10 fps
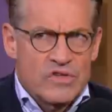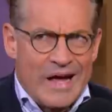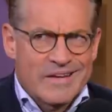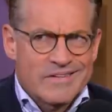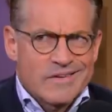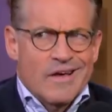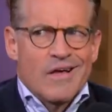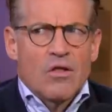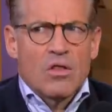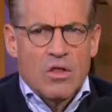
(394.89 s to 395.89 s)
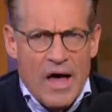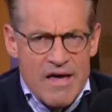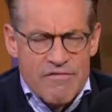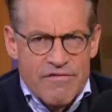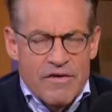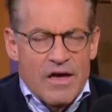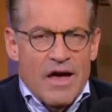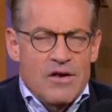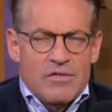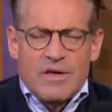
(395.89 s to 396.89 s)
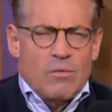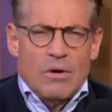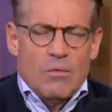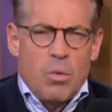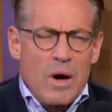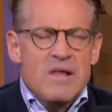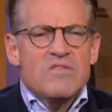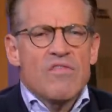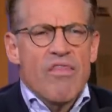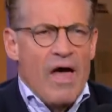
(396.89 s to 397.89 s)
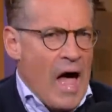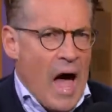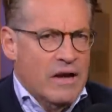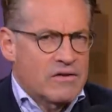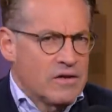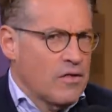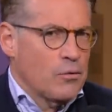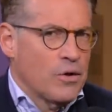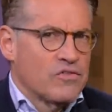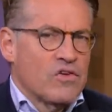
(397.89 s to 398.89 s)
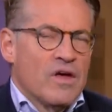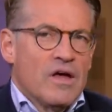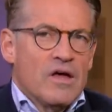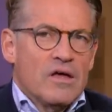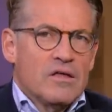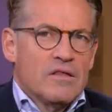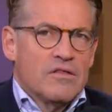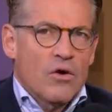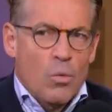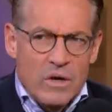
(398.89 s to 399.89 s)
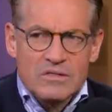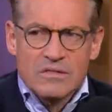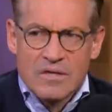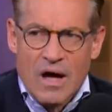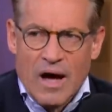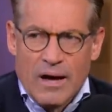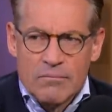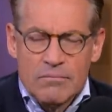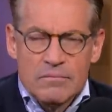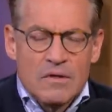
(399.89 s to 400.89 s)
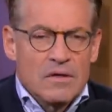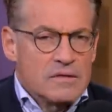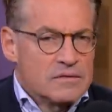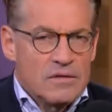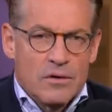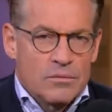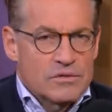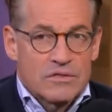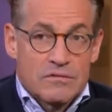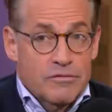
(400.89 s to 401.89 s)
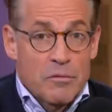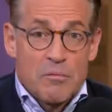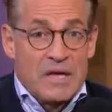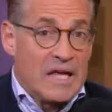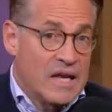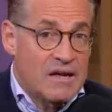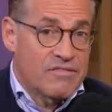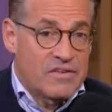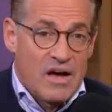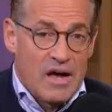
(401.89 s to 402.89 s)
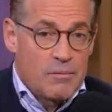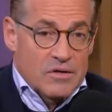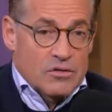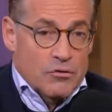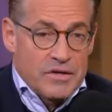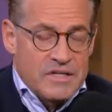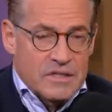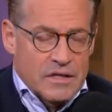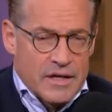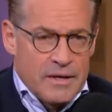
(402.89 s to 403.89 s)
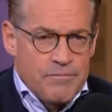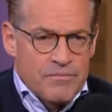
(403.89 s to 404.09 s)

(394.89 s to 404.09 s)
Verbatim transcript: sex life, and you think, well, what is that? In other words, there was a time, it was from the beginning of time until recently,